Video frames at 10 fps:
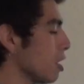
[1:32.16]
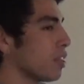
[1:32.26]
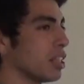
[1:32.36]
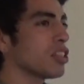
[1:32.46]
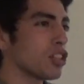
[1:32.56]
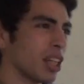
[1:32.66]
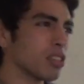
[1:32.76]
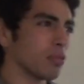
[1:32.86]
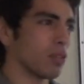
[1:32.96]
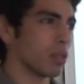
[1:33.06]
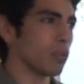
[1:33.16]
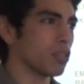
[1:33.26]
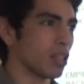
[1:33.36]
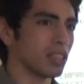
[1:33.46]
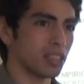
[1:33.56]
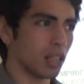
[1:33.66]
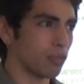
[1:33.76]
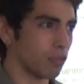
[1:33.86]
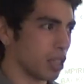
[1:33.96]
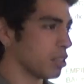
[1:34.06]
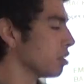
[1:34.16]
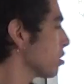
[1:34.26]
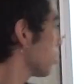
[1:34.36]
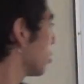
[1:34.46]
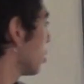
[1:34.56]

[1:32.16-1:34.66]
these chunks of language, that set of phrases,